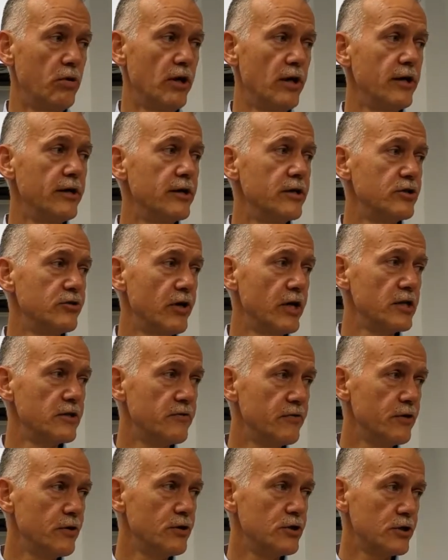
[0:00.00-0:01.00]
blood
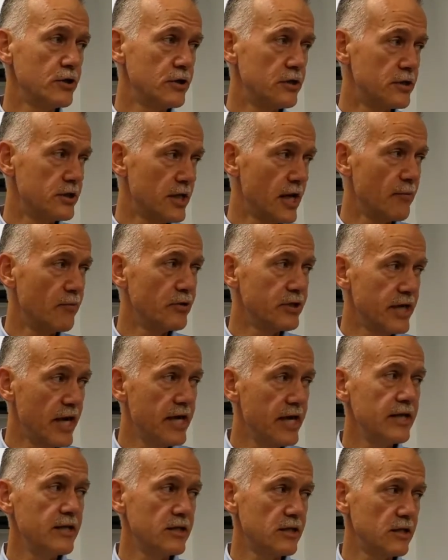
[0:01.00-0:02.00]
transfusions
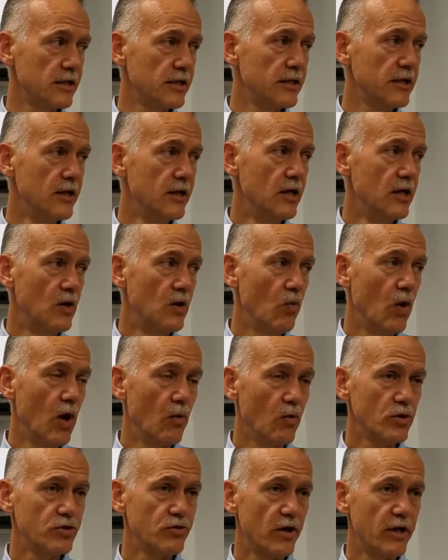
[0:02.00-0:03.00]
simultaneously while
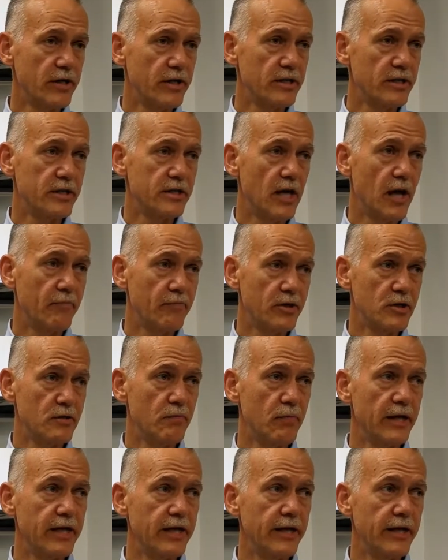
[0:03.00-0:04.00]
we're trying to stop this
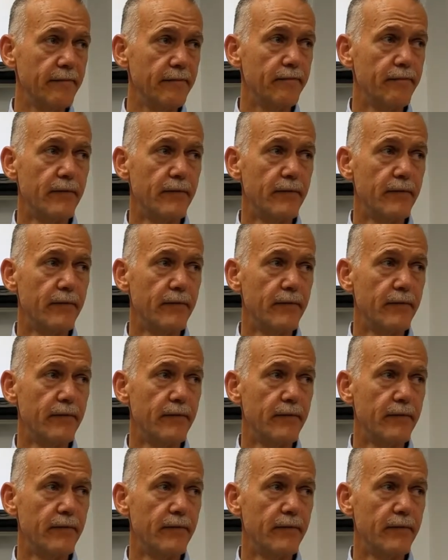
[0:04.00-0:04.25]
bleeding.